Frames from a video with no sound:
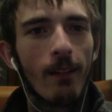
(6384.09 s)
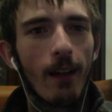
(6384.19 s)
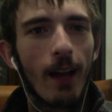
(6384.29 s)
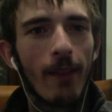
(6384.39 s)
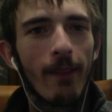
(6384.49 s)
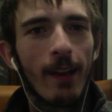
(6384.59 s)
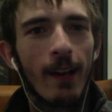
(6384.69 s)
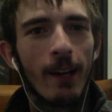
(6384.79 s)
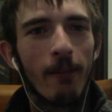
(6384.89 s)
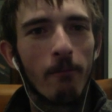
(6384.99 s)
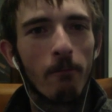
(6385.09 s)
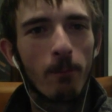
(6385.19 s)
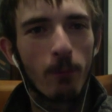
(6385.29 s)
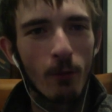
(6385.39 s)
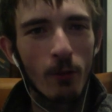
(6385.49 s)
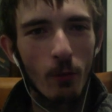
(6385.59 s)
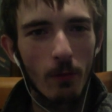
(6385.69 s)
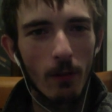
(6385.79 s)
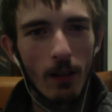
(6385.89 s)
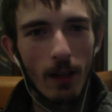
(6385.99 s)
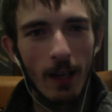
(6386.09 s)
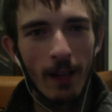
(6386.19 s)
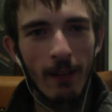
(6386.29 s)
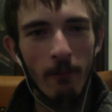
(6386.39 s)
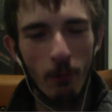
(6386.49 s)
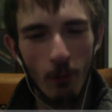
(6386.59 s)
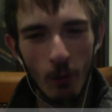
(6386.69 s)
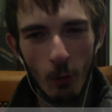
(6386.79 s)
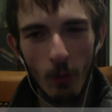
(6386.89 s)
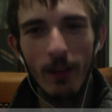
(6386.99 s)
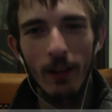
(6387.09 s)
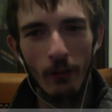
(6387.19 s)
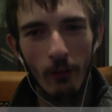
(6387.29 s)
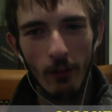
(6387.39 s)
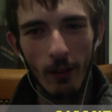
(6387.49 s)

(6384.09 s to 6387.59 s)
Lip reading: and then Bruce Willis